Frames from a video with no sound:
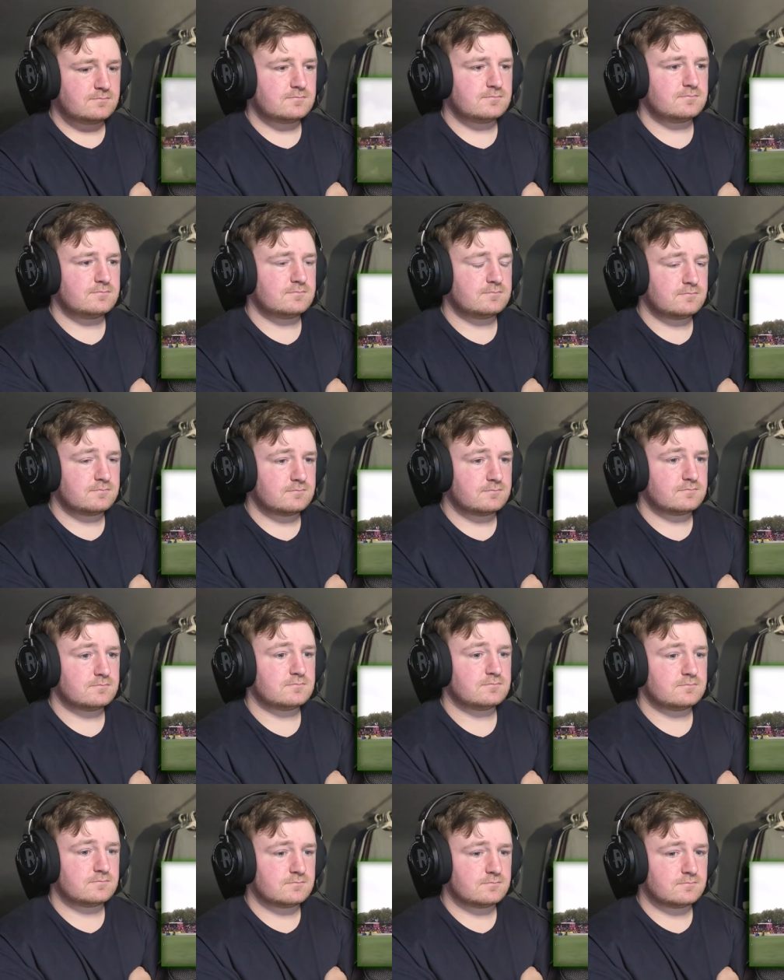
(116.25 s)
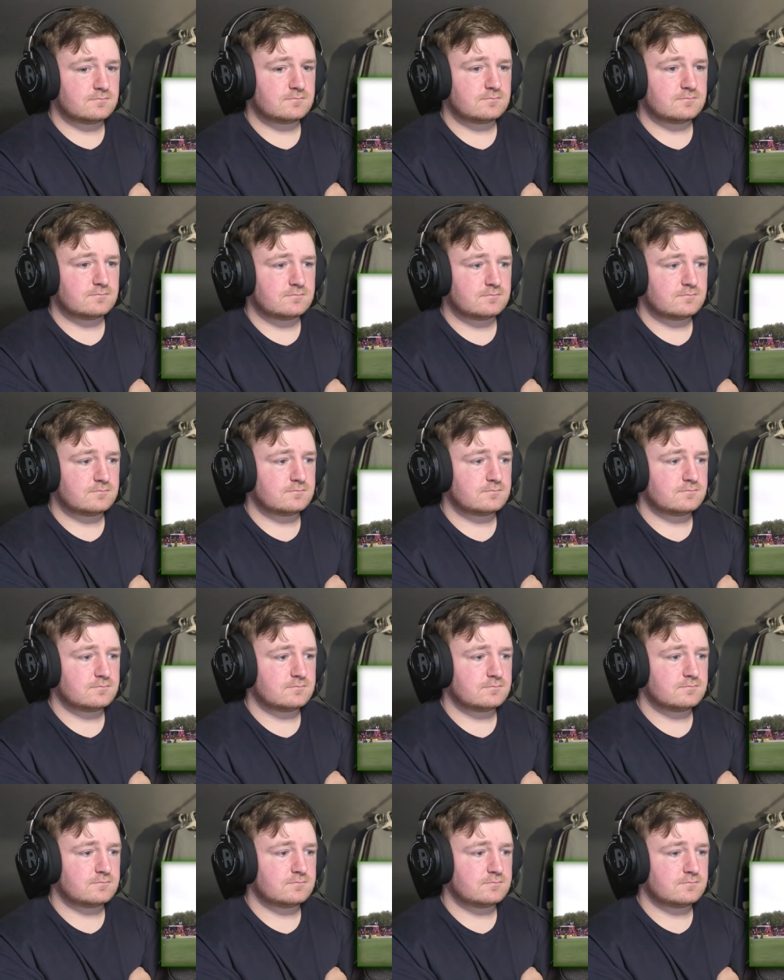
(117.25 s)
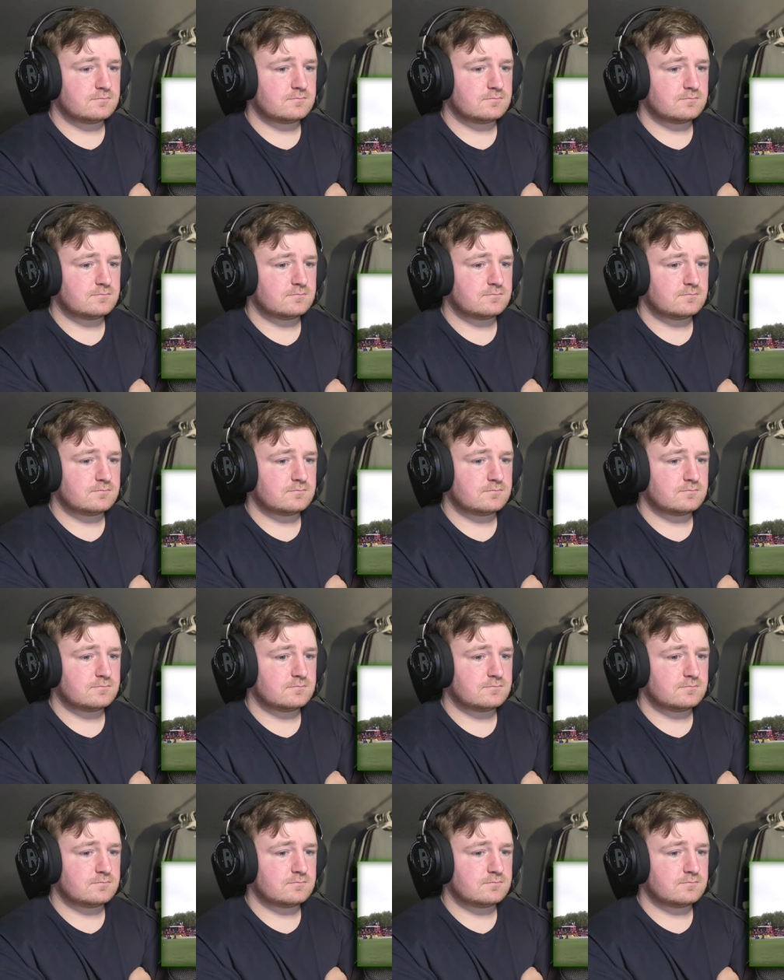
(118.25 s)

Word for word: scene here for this clash.